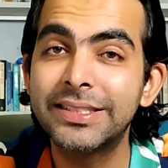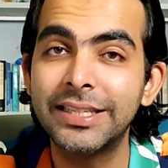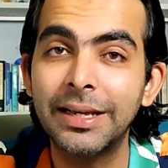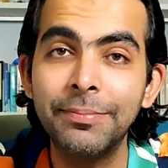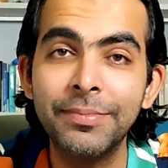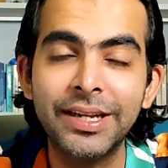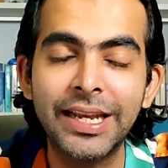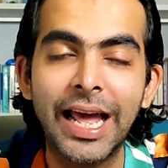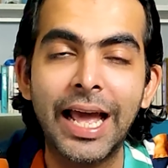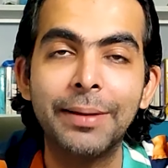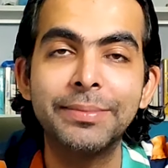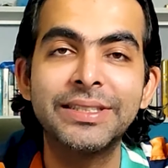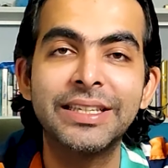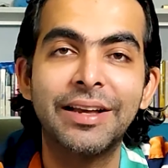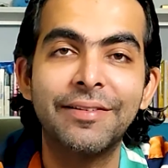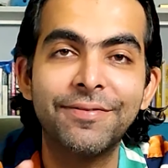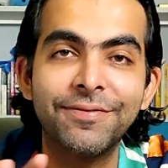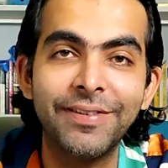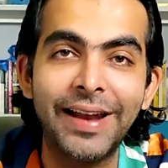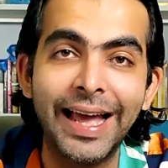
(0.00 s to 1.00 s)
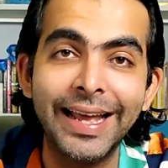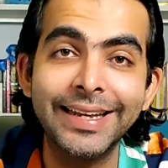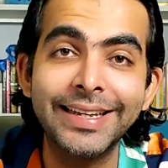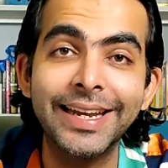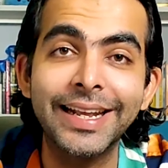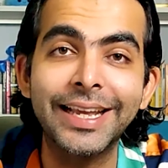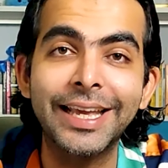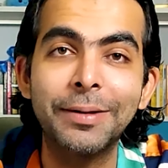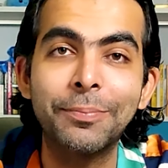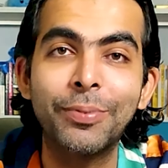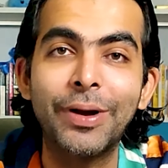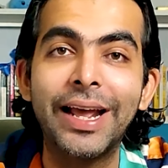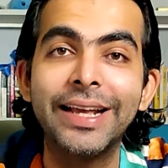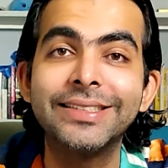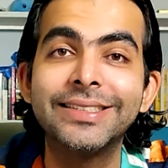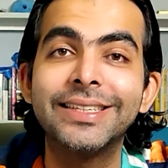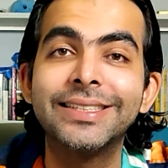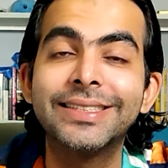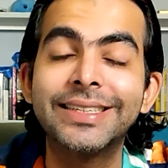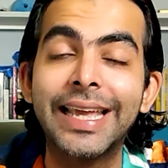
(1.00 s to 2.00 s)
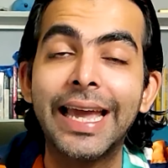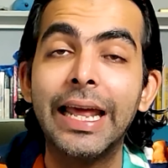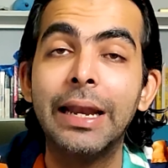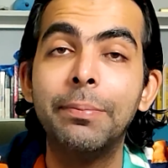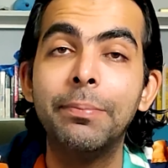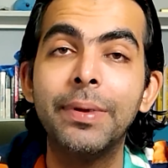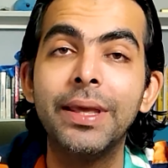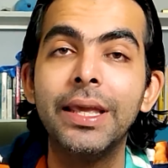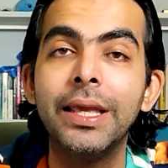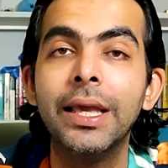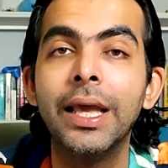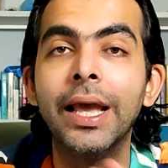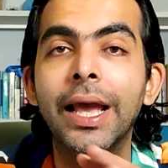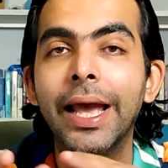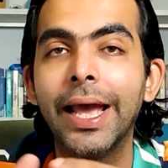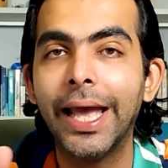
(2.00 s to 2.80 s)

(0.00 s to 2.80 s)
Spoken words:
sometimes flight ticket prices can be